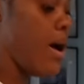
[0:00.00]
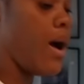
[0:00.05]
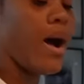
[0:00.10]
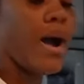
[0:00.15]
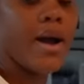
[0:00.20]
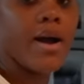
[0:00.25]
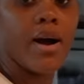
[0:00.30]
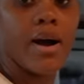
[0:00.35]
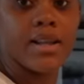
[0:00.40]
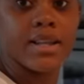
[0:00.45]

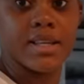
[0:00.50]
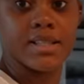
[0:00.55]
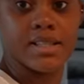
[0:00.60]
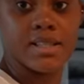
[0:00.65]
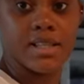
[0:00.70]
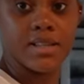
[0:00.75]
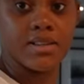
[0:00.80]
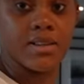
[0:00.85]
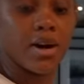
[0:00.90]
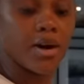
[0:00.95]
I
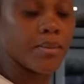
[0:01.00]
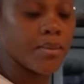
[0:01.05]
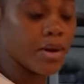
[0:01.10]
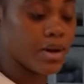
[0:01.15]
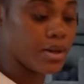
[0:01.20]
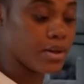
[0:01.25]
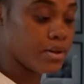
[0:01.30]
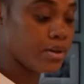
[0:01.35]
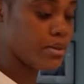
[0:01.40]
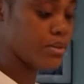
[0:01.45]
honestly
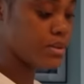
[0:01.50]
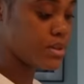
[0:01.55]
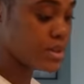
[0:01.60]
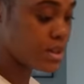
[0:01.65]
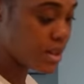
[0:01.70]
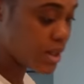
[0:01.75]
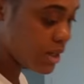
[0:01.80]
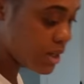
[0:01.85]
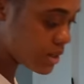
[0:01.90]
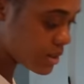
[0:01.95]
normally use
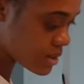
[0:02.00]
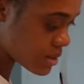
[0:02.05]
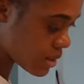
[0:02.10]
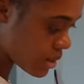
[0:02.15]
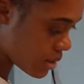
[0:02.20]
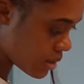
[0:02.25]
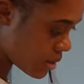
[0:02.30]
these